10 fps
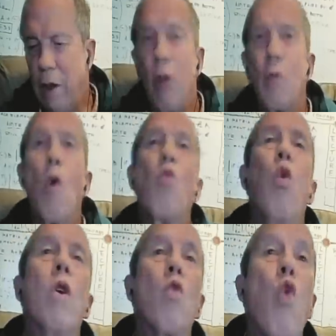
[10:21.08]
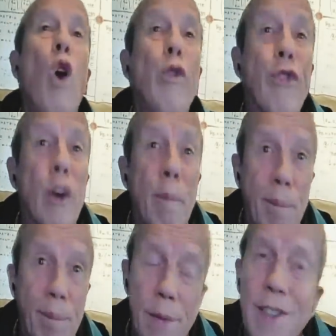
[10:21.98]
uh, oh, Wolfram.
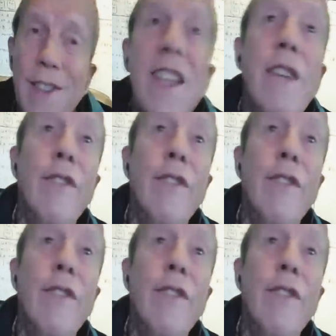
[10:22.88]
Stephen